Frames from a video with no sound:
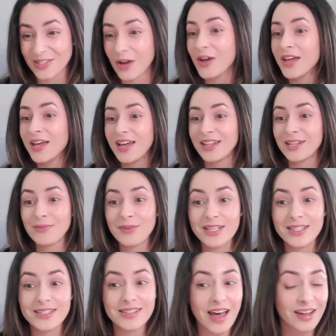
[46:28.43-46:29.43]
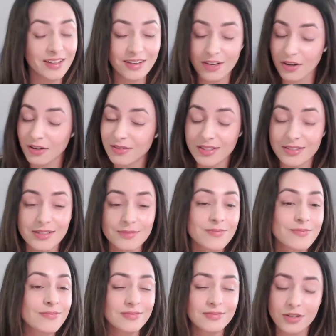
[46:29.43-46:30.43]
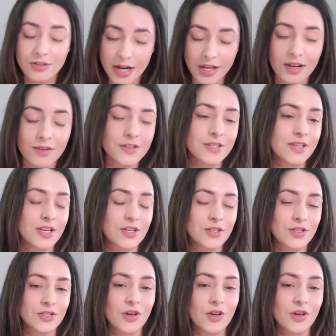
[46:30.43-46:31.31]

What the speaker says: So that means that there's a great conversation.